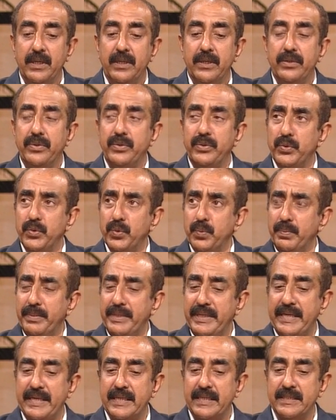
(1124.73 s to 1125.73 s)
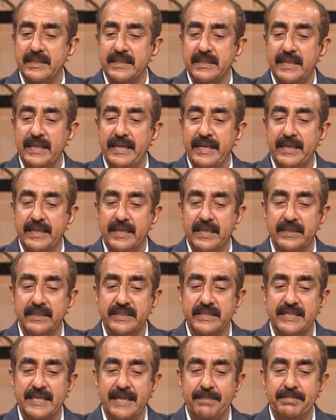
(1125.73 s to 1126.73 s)
new meanings and
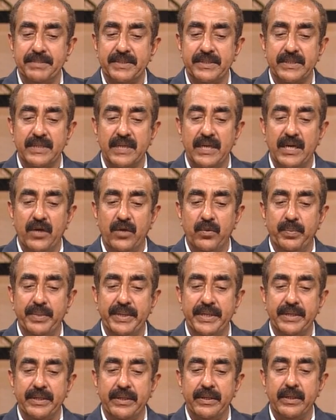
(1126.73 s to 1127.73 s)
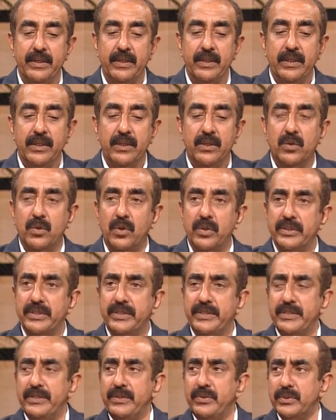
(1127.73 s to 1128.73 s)
concepts have been
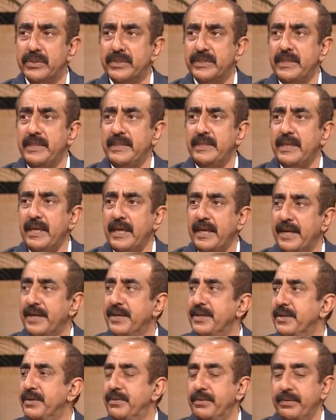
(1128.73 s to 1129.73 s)
continuously added.